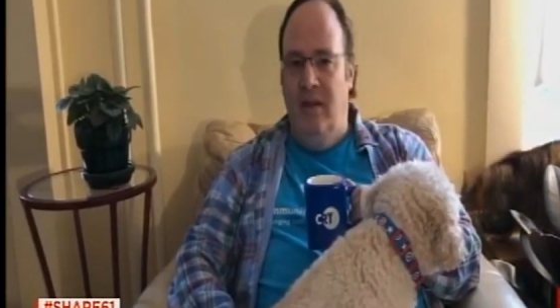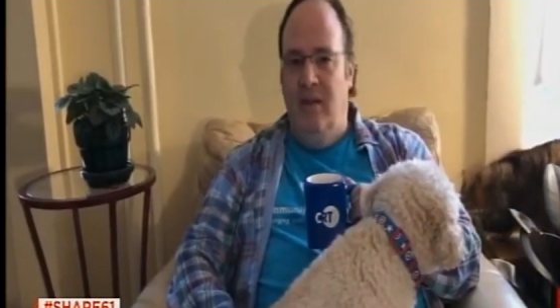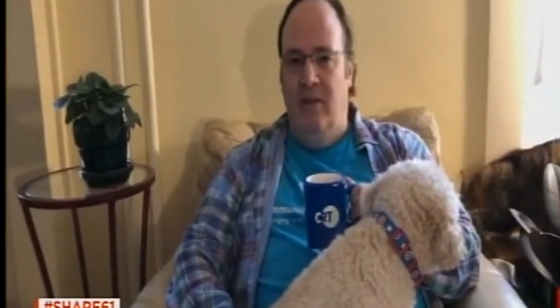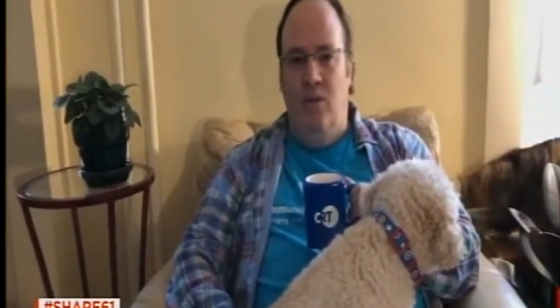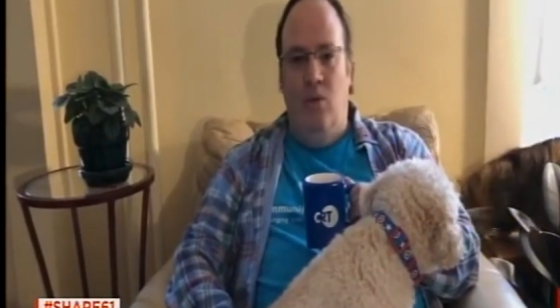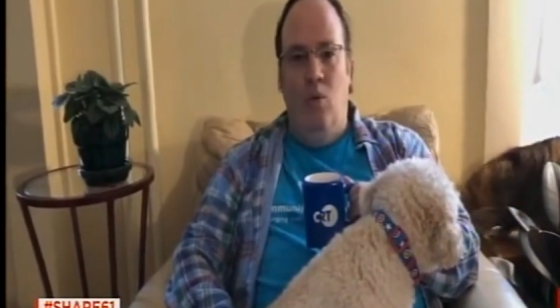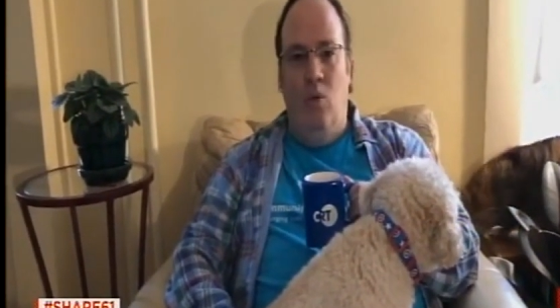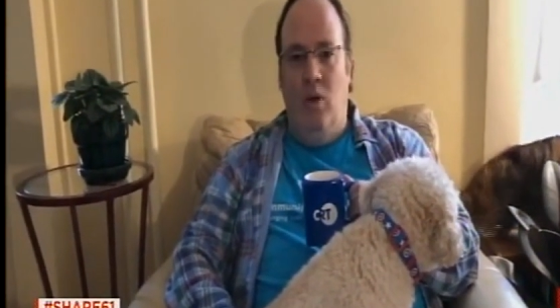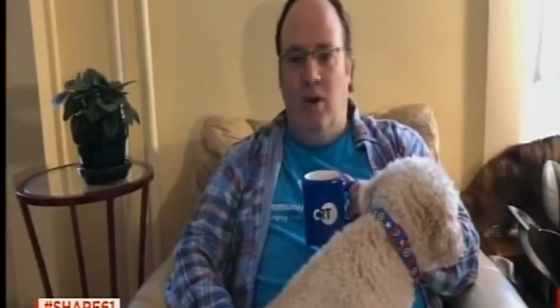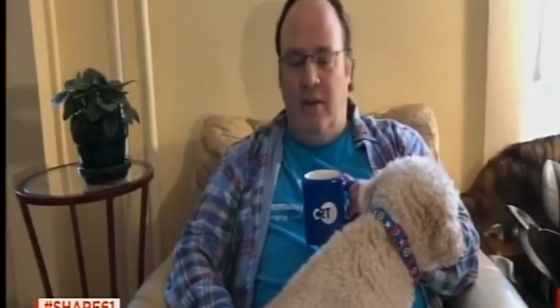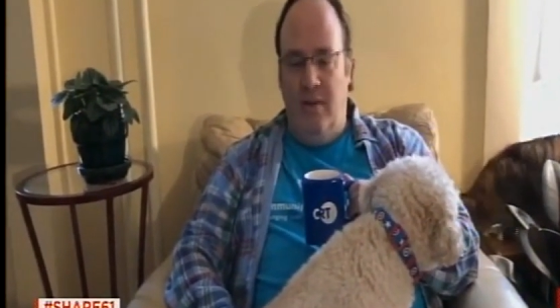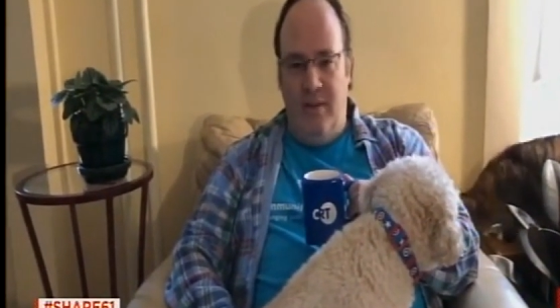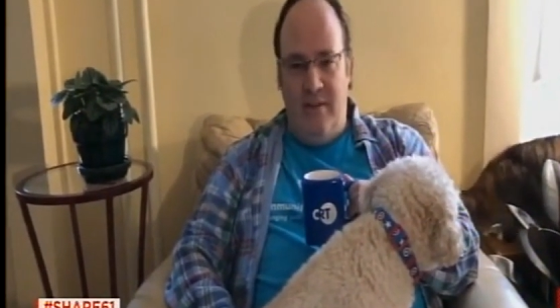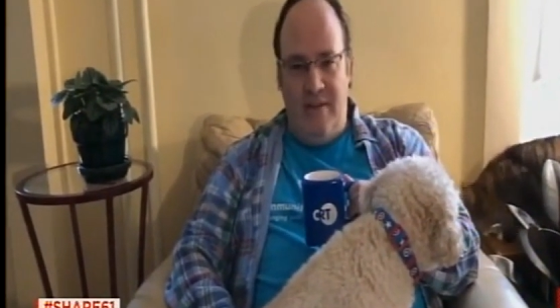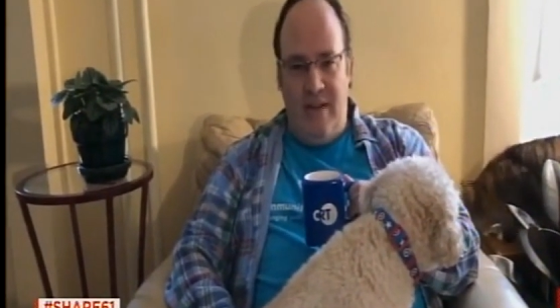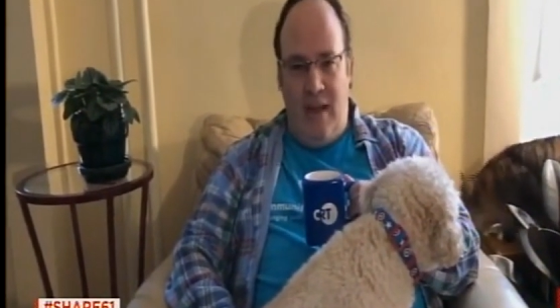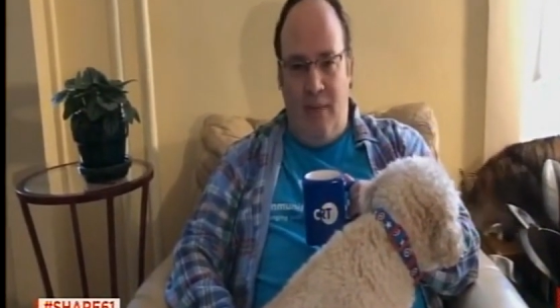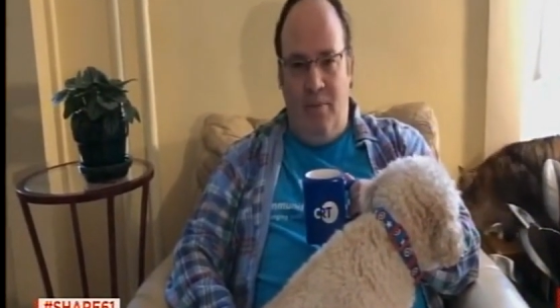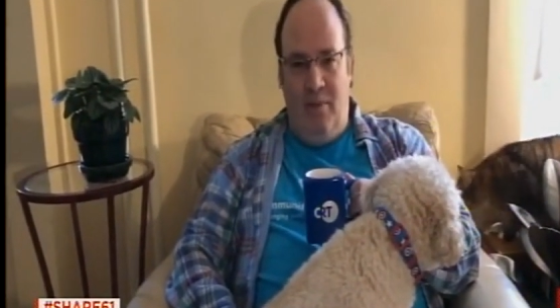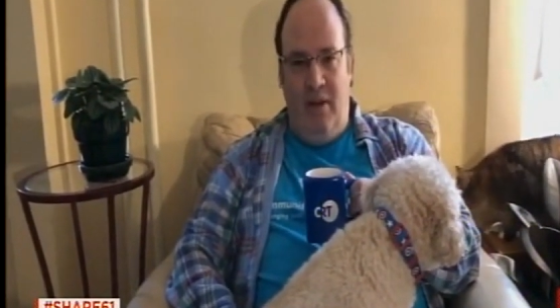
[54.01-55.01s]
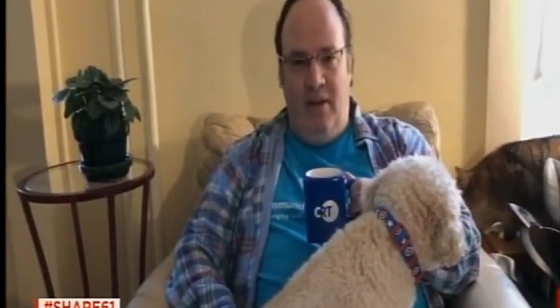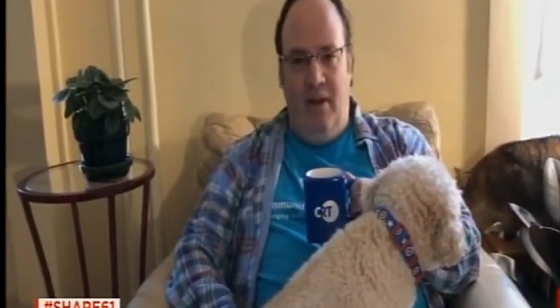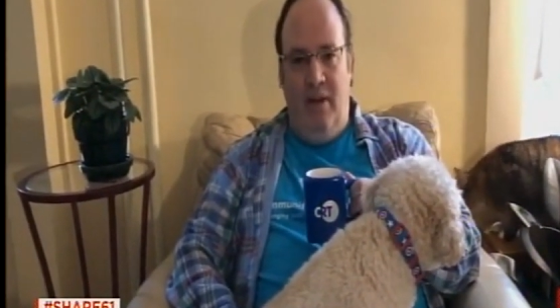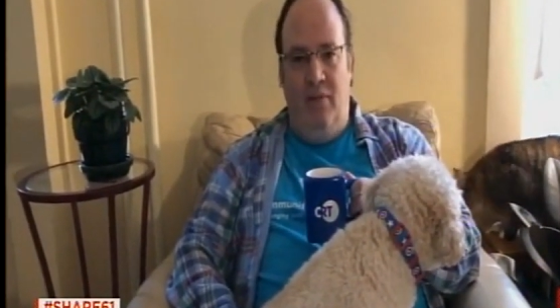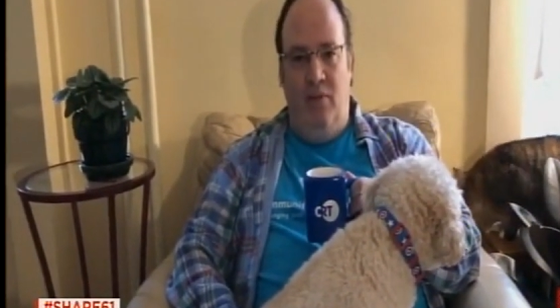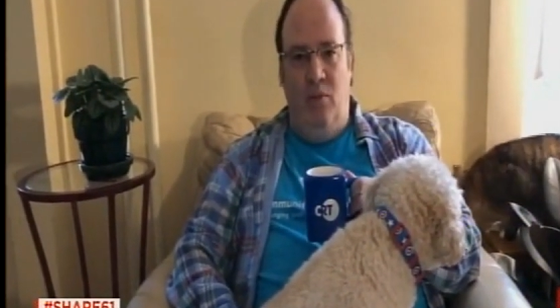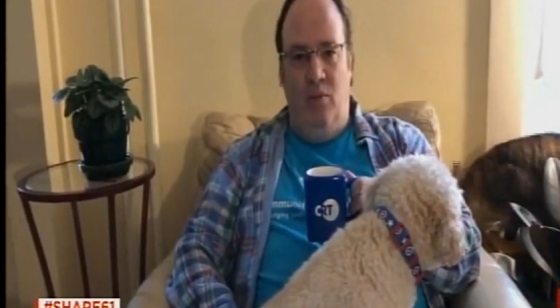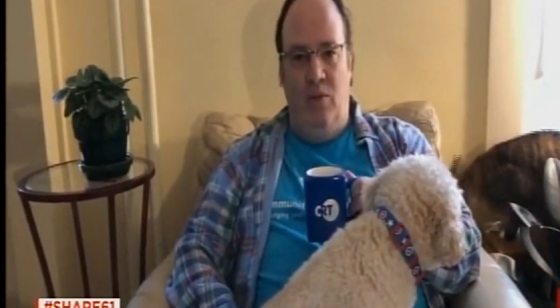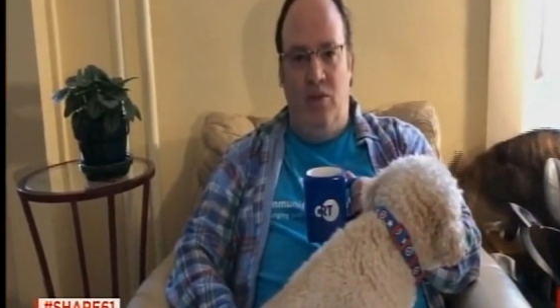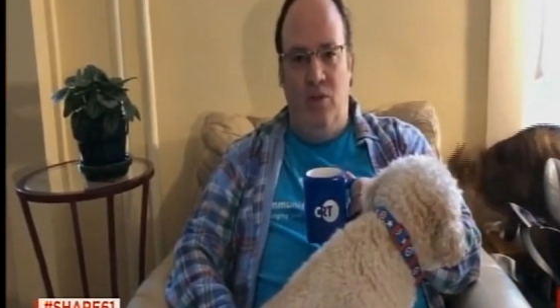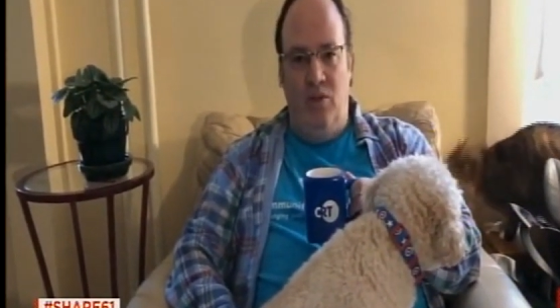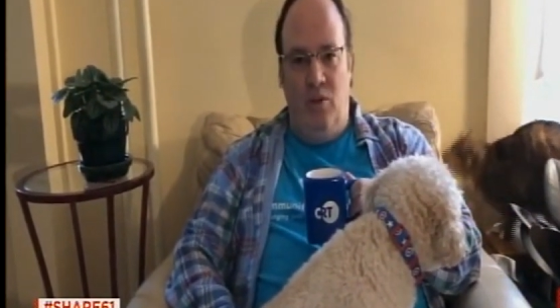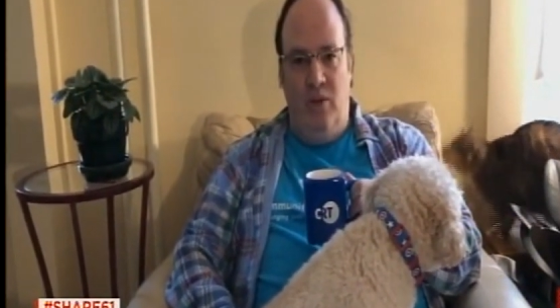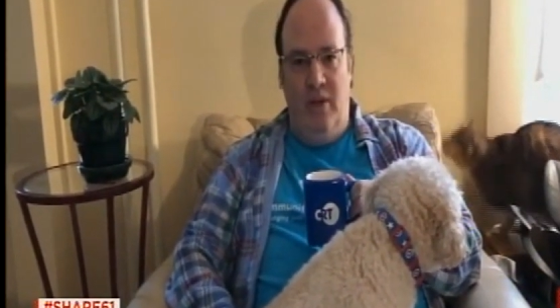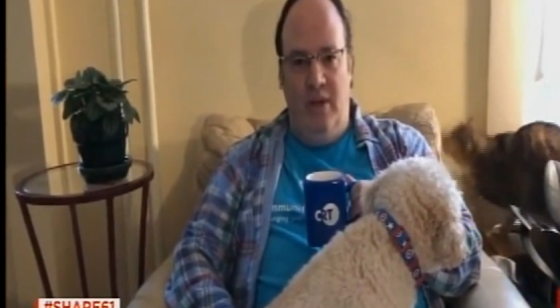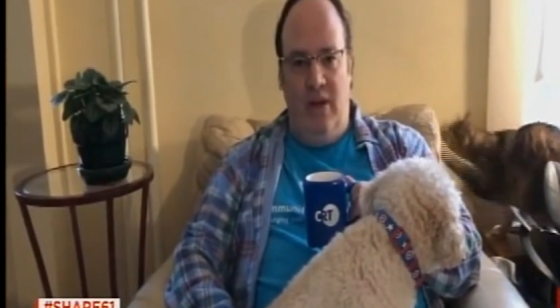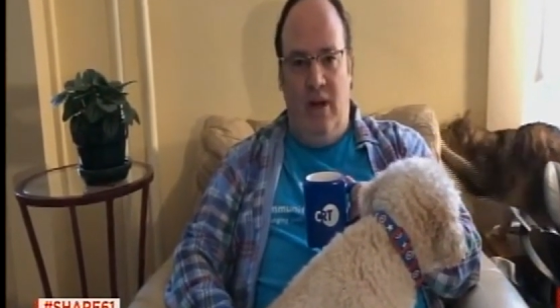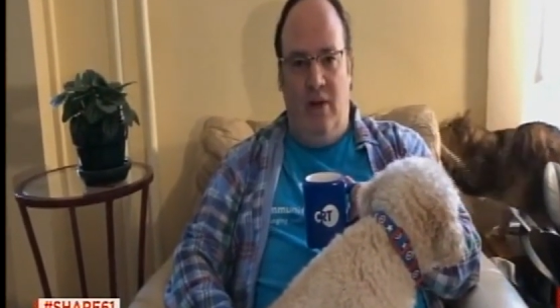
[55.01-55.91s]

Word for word: the work that's happening at the retreat,